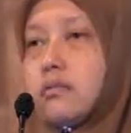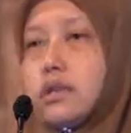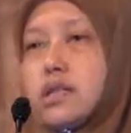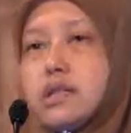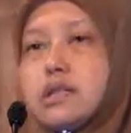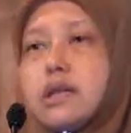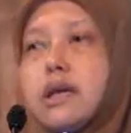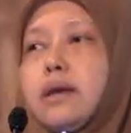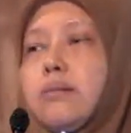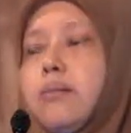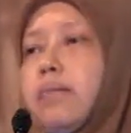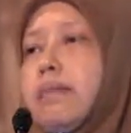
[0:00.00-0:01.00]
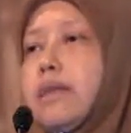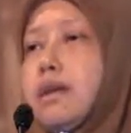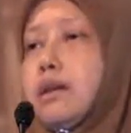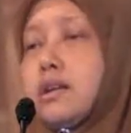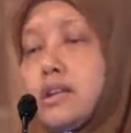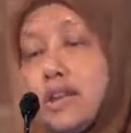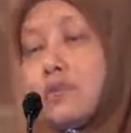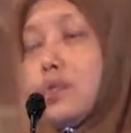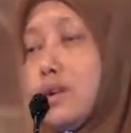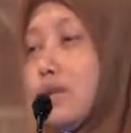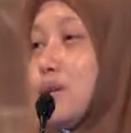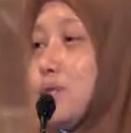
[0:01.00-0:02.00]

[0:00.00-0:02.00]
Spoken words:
This is considered one